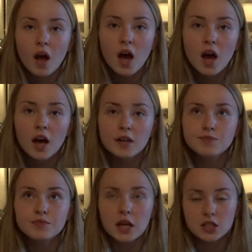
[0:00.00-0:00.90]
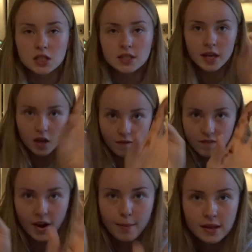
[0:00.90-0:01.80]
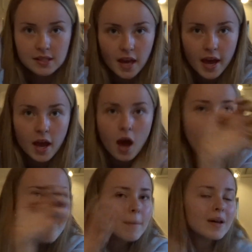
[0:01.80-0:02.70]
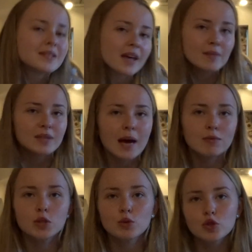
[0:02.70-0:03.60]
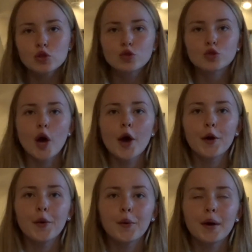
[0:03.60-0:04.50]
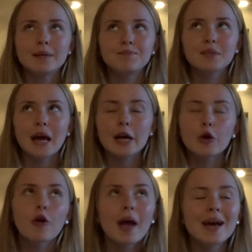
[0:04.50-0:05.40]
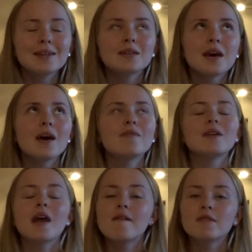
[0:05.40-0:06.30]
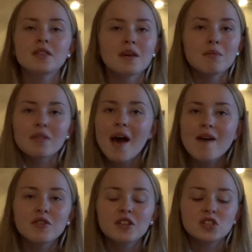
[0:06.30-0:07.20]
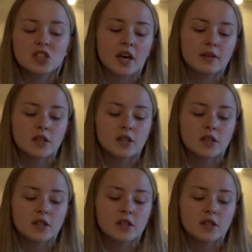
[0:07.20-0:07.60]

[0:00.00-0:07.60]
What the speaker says: As you can see, it got very messy. But at the same time, she was so like creative and everything with everything she did.